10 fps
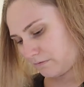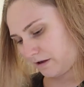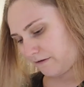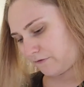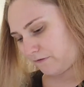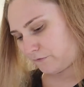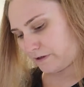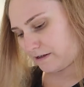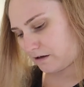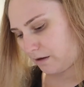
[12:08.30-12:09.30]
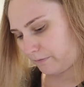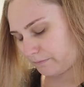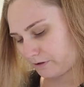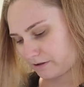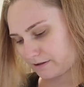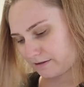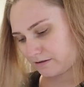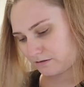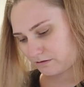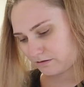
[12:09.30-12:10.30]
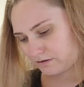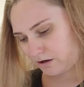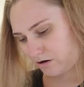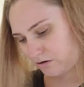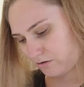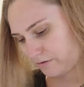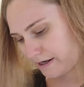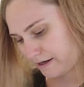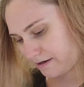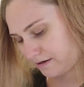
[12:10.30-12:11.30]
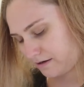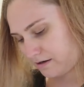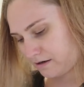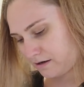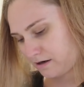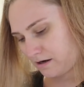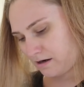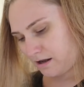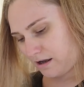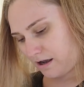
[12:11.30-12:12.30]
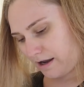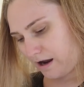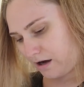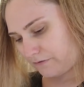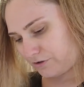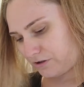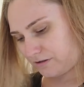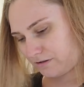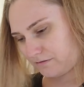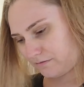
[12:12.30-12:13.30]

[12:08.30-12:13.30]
I've written a couple books, so I kind of just